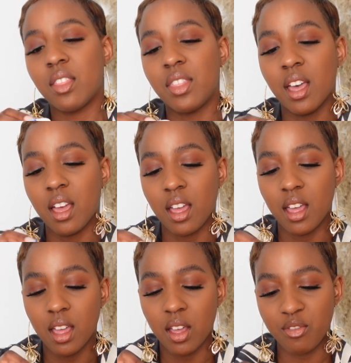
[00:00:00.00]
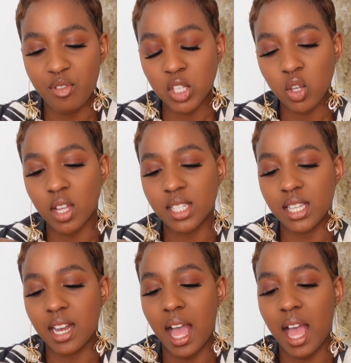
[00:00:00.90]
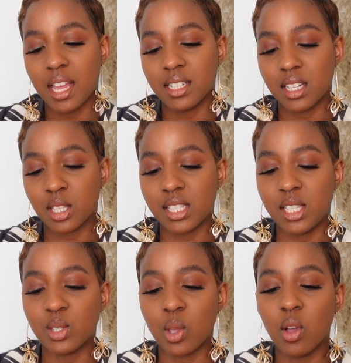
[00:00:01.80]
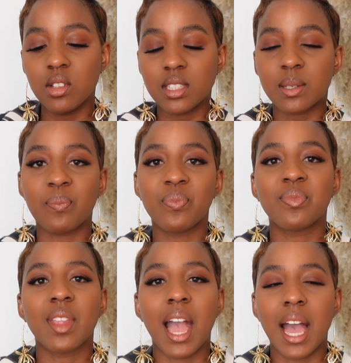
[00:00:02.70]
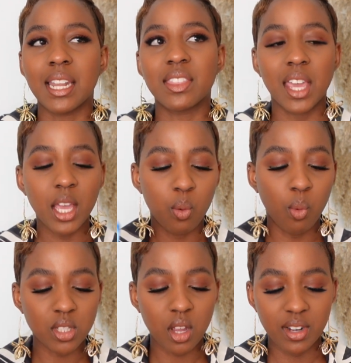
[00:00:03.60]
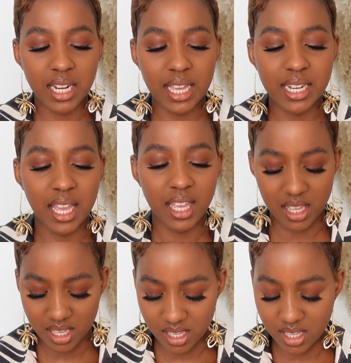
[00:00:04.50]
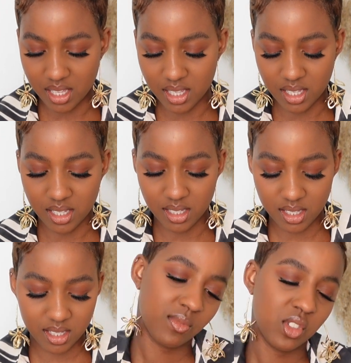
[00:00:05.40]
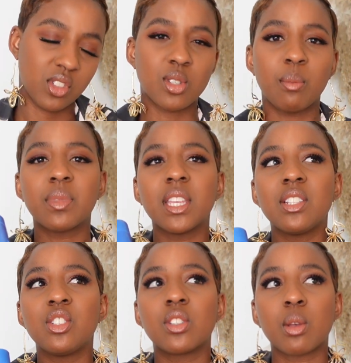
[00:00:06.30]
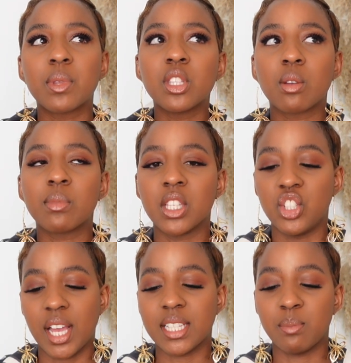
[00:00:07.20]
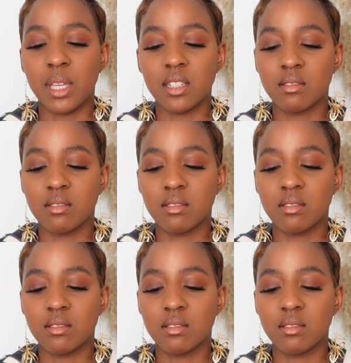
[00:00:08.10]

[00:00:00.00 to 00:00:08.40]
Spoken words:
the fresh cotton and sea salt. And I think what's currently in here is something jasmine,